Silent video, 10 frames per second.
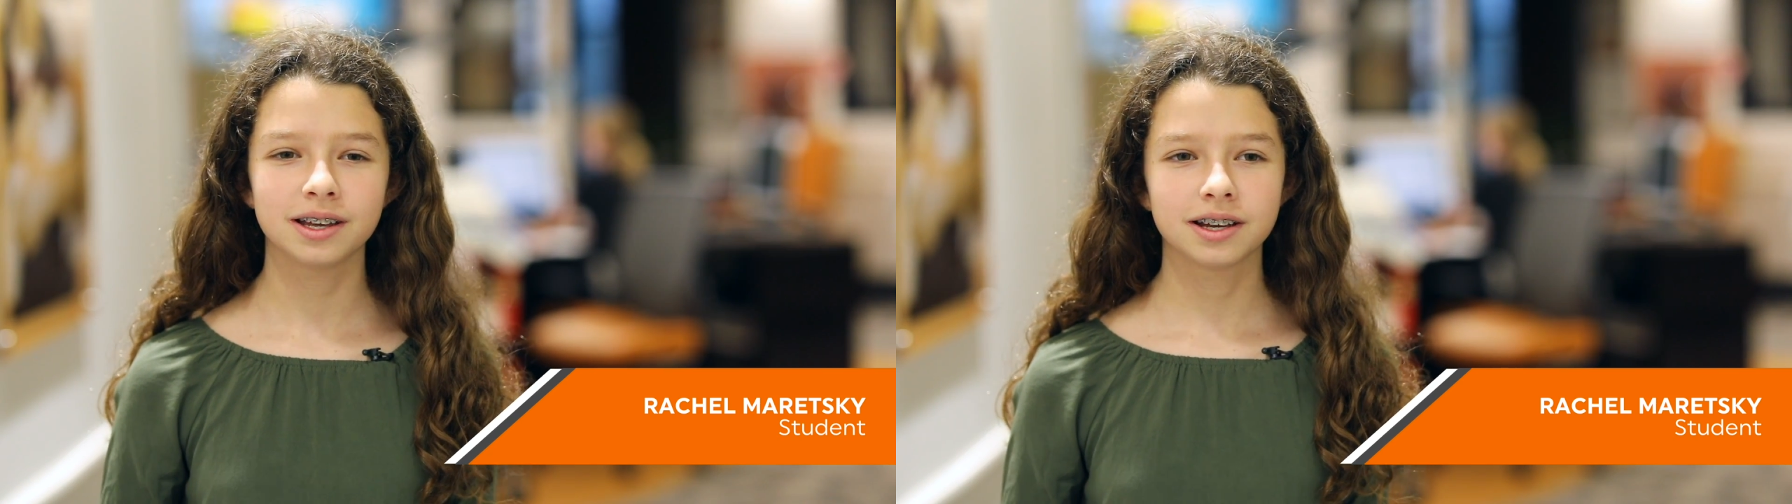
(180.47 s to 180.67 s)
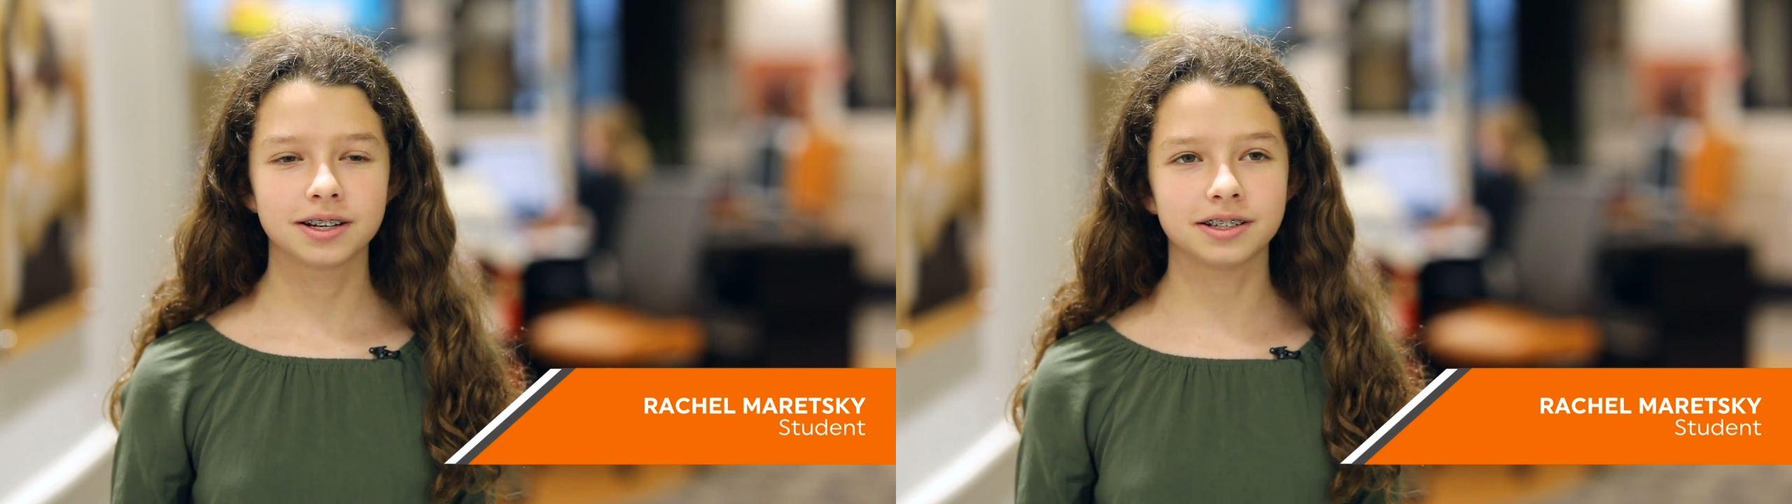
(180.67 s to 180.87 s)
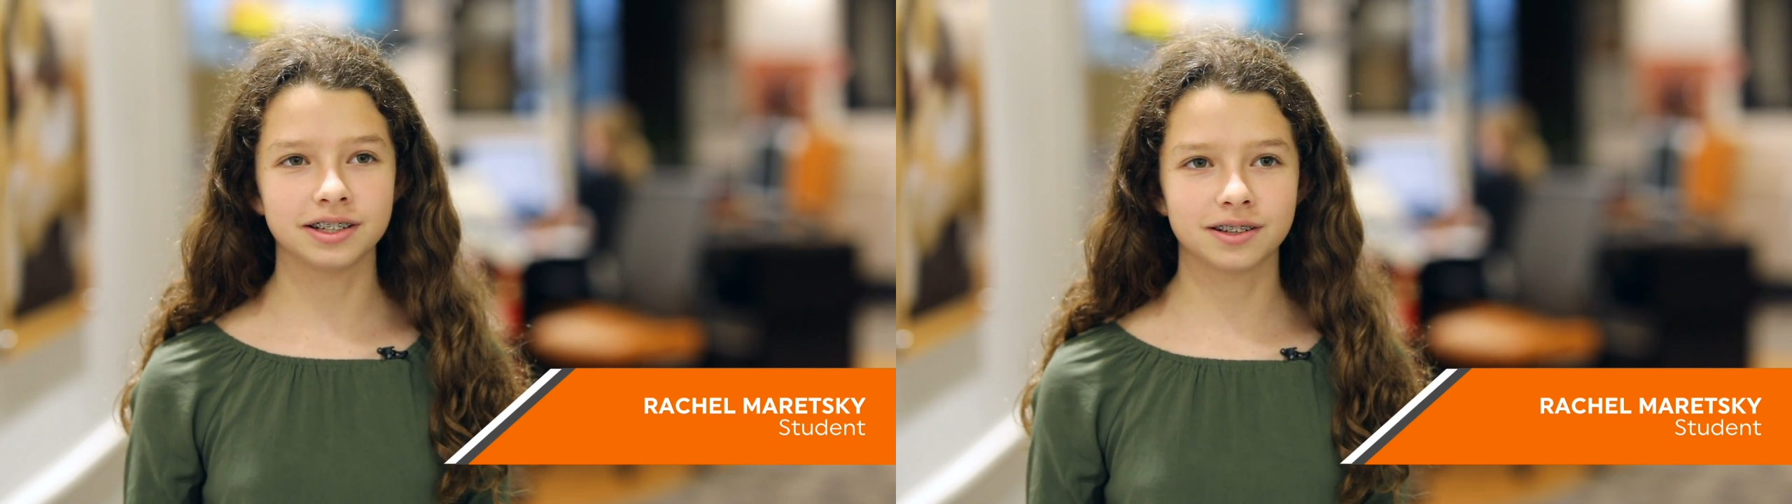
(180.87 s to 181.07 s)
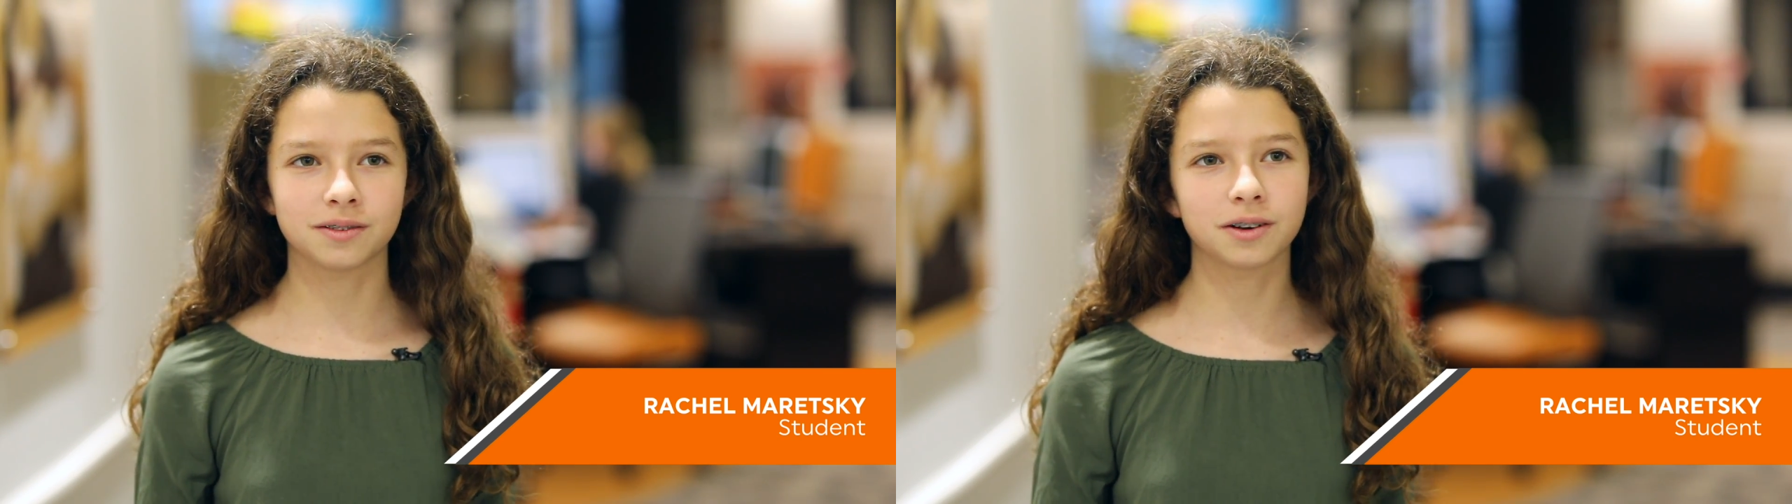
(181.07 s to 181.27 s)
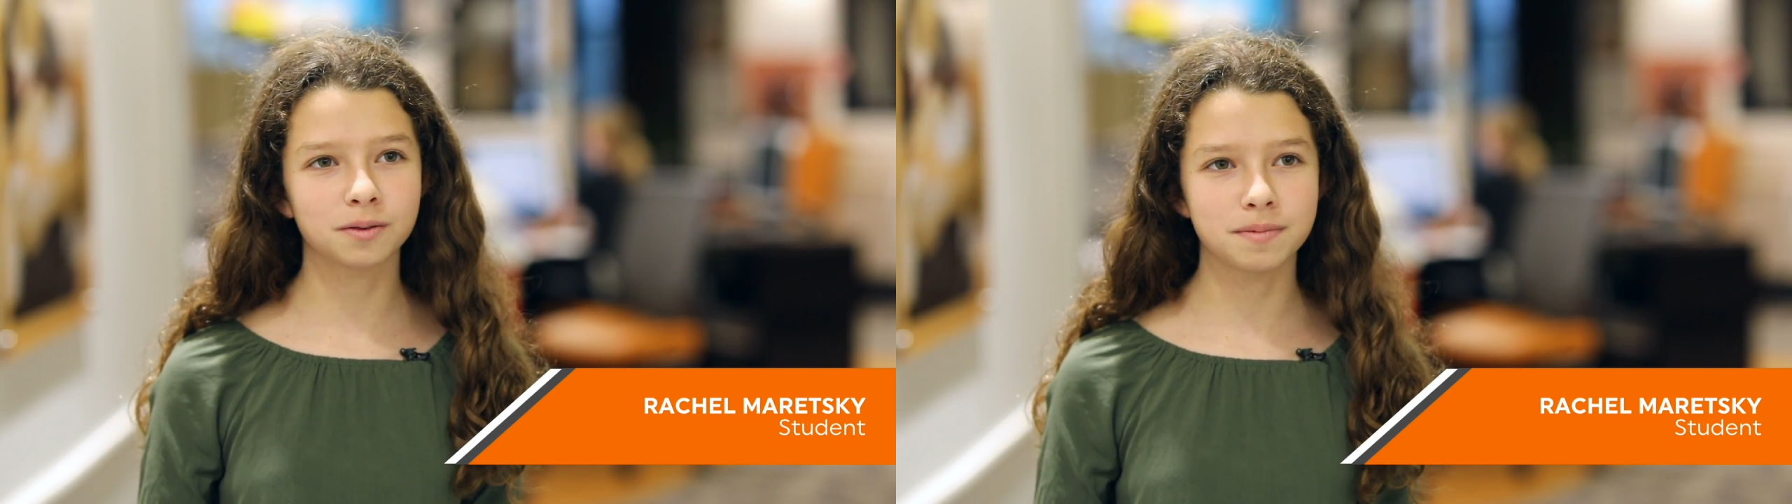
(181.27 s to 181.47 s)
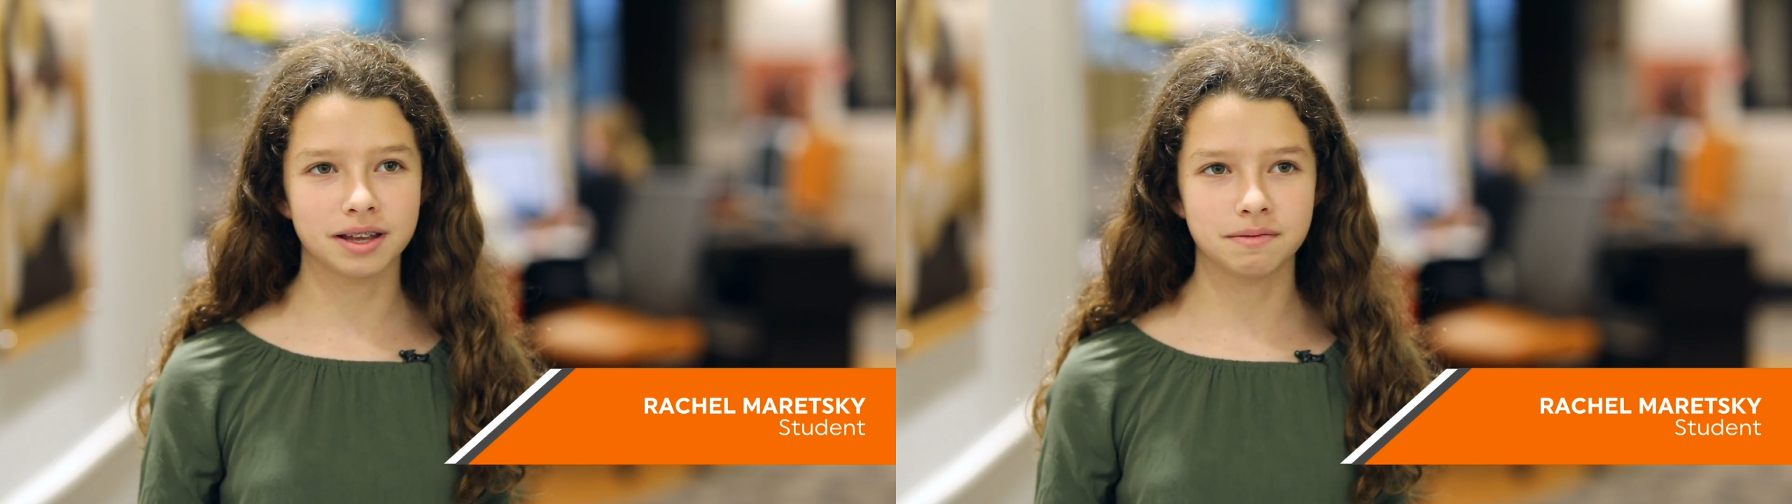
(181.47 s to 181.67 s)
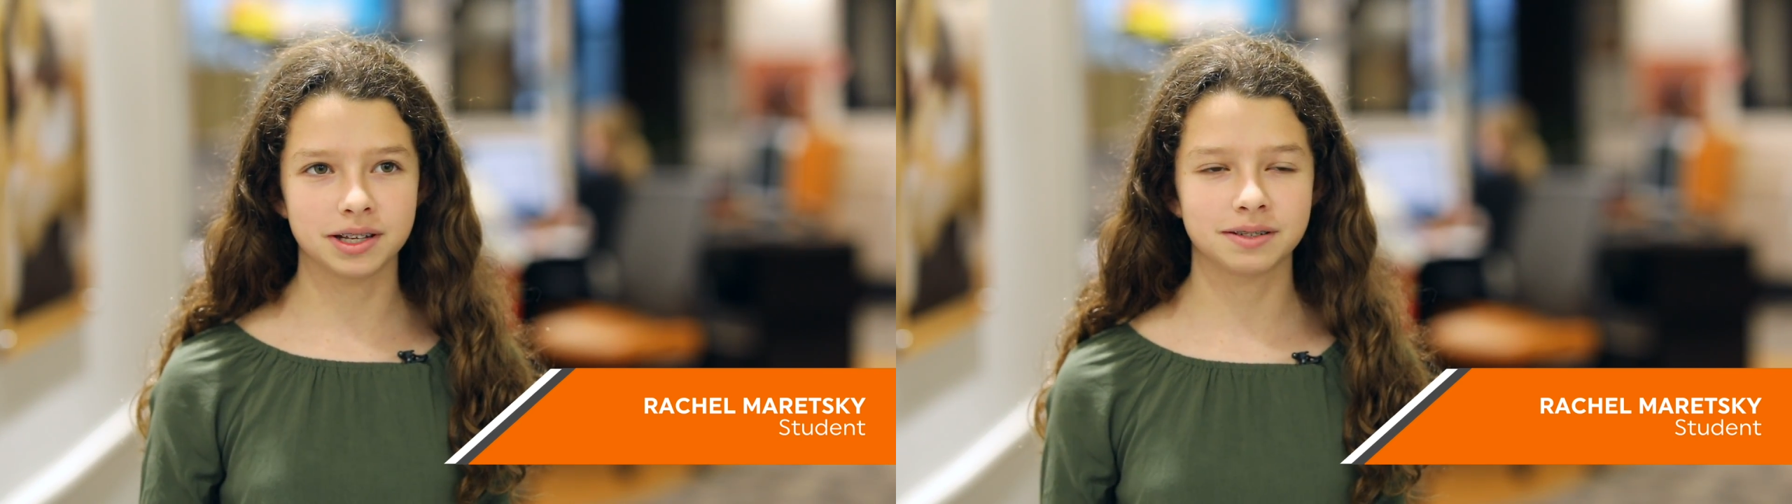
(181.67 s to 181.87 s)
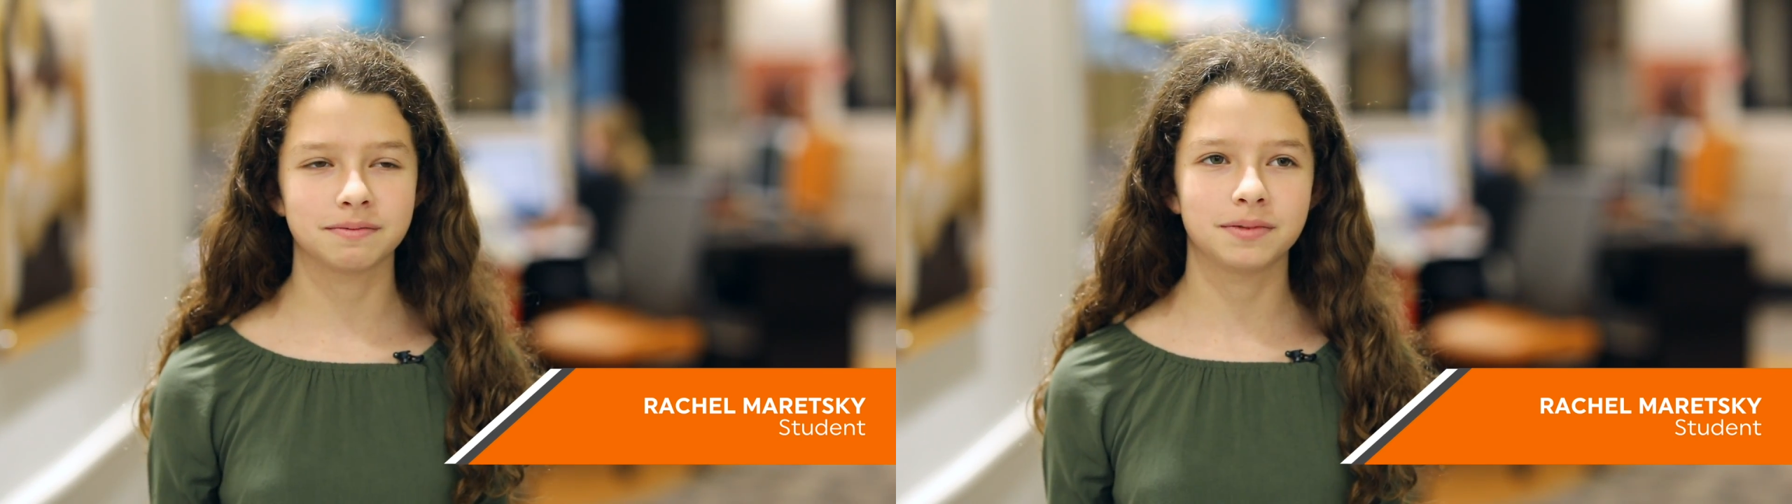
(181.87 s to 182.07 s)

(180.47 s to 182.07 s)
to see the little babies